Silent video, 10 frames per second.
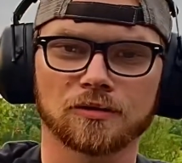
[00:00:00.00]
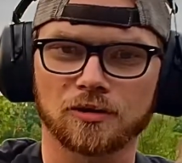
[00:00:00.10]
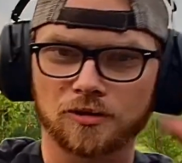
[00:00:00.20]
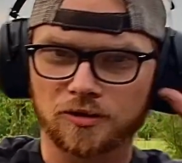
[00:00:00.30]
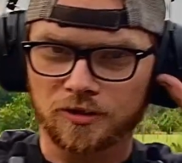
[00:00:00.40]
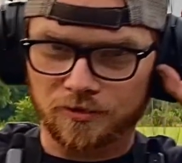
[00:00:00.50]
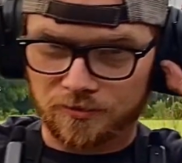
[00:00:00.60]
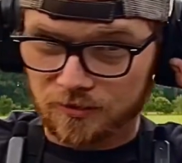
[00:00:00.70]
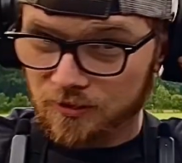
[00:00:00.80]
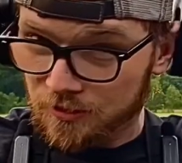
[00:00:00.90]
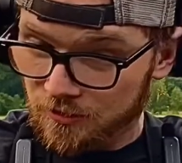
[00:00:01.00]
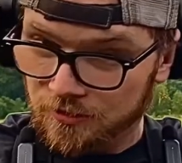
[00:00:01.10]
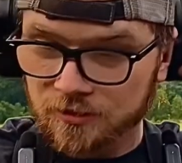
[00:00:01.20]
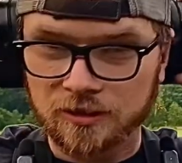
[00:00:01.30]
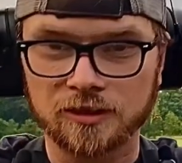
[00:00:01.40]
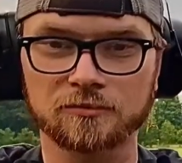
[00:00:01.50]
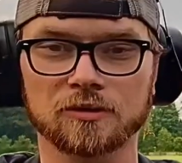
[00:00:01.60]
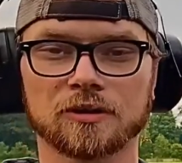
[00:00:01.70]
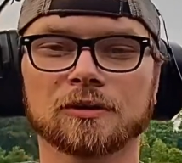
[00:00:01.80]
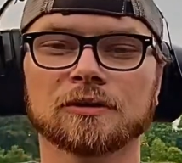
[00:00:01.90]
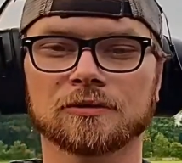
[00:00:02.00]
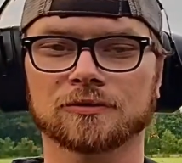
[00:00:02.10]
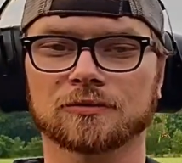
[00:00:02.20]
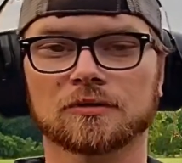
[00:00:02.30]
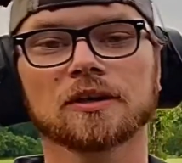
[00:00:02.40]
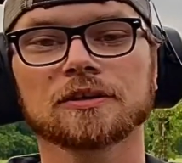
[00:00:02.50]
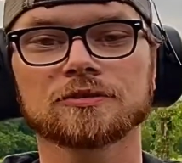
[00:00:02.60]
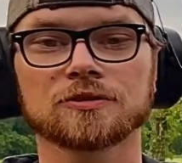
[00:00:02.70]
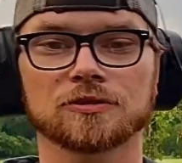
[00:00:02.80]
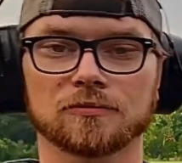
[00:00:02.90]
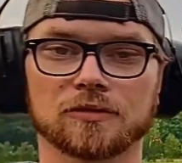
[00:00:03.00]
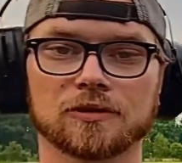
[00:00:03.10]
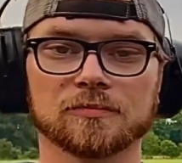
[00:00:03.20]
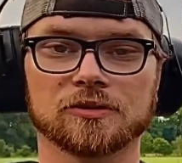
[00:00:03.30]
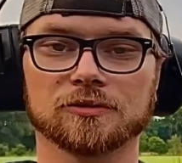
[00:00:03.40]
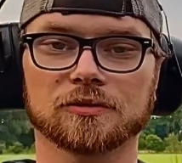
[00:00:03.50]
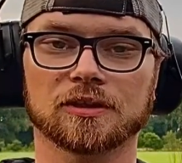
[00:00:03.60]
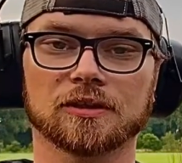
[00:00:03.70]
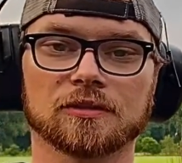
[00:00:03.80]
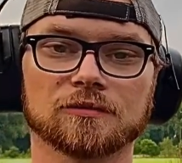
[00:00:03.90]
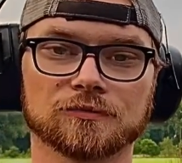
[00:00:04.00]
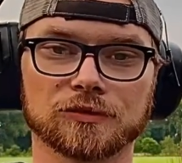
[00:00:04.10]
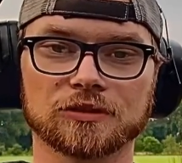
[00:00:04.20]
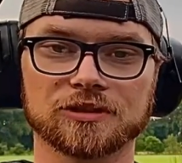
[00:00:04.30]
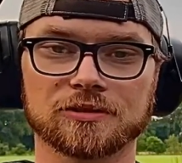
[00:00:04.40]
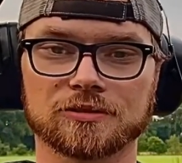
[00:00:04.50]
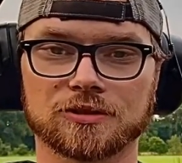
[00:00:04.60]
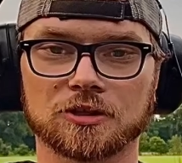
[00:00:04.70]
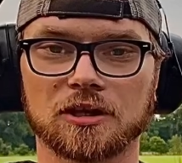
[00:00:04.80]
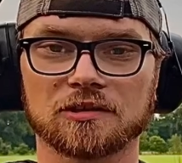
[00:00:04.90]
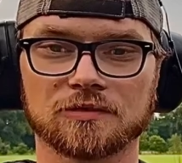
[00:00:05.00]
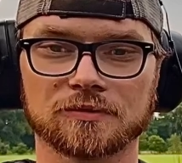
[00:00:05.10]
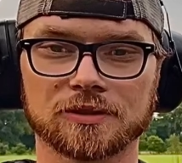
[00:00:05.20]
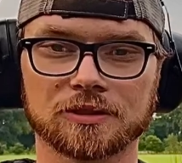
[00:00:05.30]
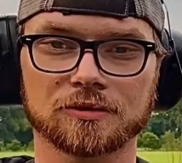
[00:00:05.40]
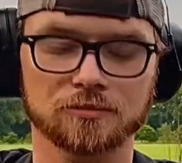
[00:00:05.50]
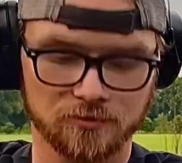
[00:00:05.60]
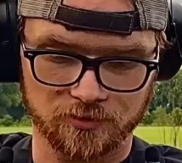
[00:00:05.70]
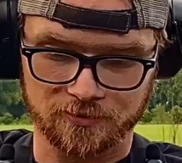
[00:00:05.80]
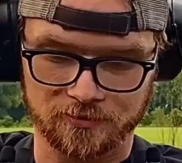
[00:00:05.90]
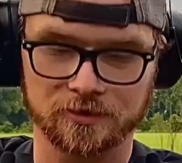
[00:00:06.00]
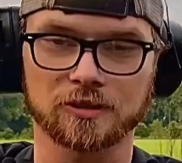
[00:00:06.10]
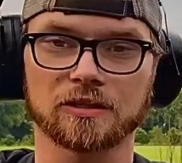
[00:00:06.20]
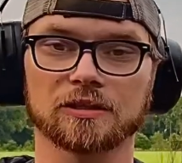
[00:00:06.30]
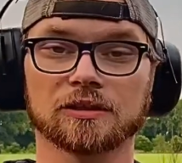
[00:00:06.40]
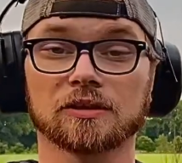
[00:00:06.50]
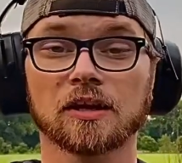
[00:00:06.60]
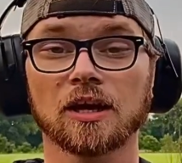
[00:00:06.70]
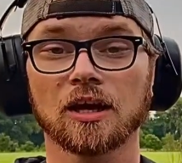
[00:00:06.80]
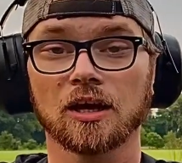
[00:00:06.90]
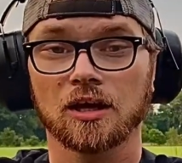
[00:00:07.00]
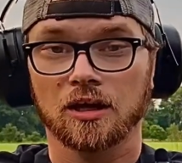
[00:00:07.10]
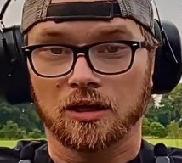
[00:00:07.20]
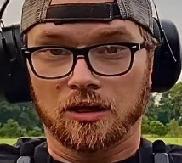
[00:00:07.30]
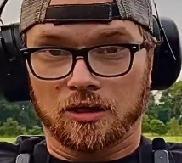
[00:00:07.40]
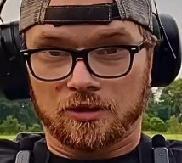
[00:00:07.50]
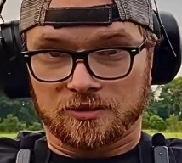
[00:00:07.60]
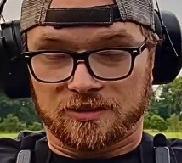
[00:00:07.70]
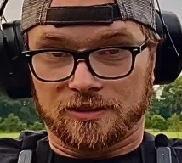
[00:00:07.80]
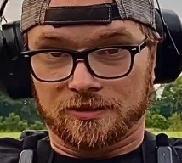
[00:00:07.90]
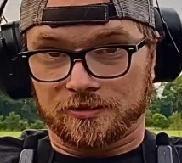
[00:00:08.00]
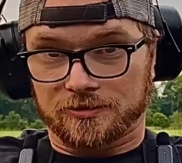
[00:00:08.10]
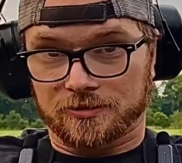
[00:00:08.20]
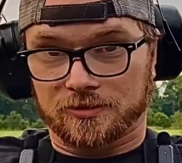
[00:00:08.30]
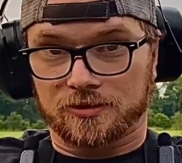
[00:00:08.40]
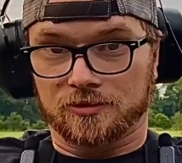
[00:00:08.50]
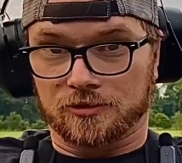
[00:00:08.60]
Alright, today we're out here at the range. We're going to be doing a first shots video on the Tisas